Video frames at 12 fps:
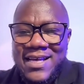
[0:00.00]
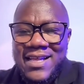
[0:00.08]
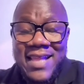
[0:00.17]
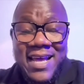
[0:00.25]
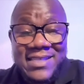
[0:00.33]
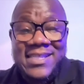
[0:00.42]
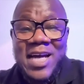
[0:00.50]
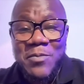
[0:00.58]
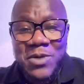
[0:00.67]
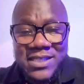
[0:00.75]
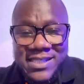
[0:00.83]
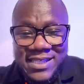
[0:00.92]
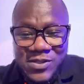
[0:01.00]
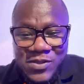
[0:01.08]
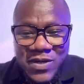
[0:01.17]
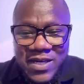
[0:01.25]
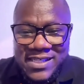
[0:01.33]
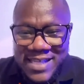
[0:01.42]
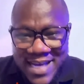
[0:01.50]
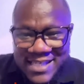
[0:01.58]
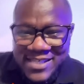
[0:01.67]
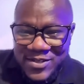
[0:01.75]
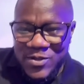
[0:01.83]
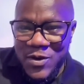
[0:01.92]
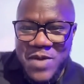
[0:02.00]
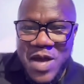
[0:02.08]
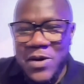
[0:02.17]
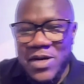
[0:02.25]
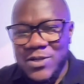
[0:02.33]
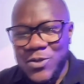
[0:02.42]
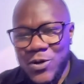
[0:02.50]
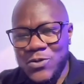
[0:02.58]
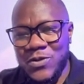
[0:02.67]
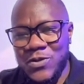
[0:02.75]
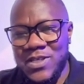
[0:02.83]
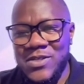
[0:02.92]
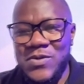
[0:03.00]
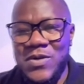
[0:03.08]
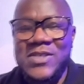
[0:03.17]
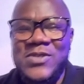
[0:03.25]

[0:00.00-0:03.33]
then someone sees you as, yes, you know me, I want to talk to this one.